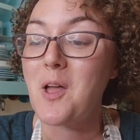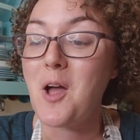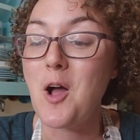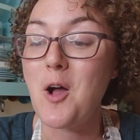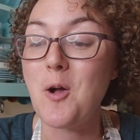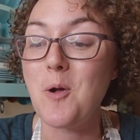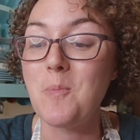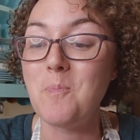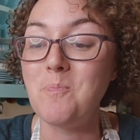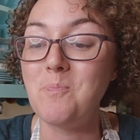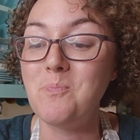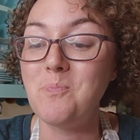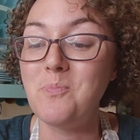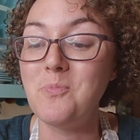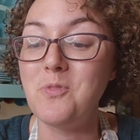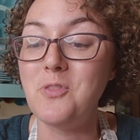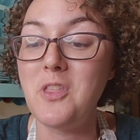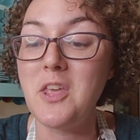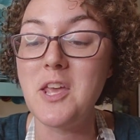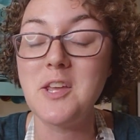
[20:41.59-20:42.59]
Um,
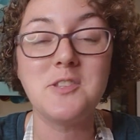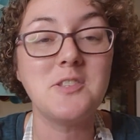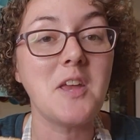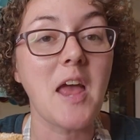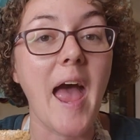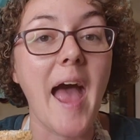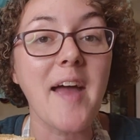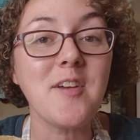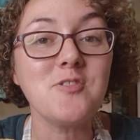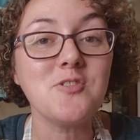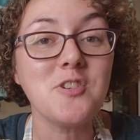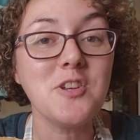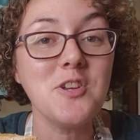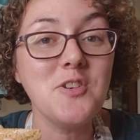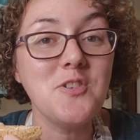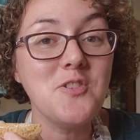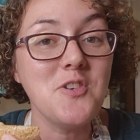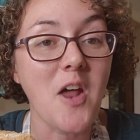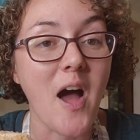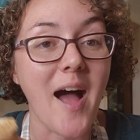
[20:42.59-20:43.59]
it's actually
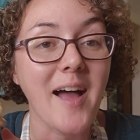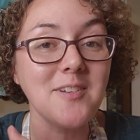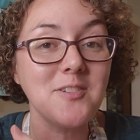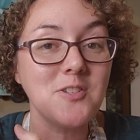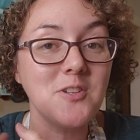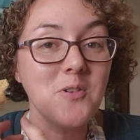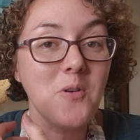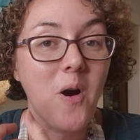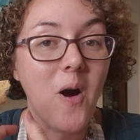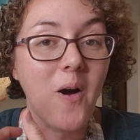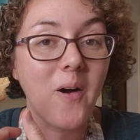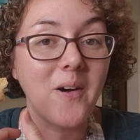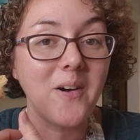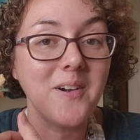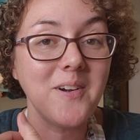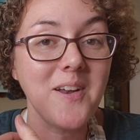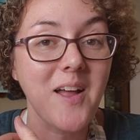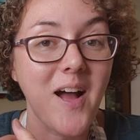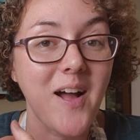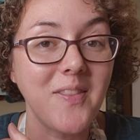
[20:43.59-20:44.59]
not too
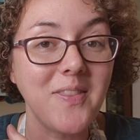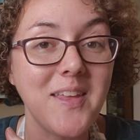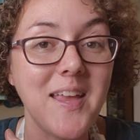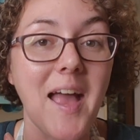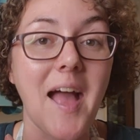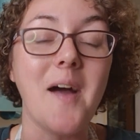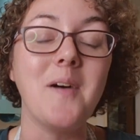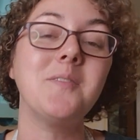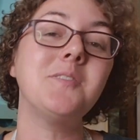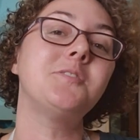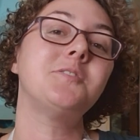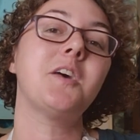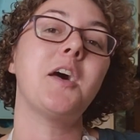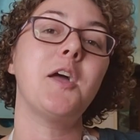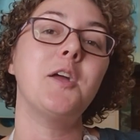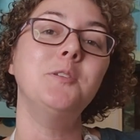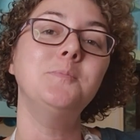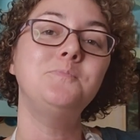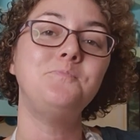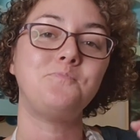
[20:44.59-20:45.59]
hard on the outside.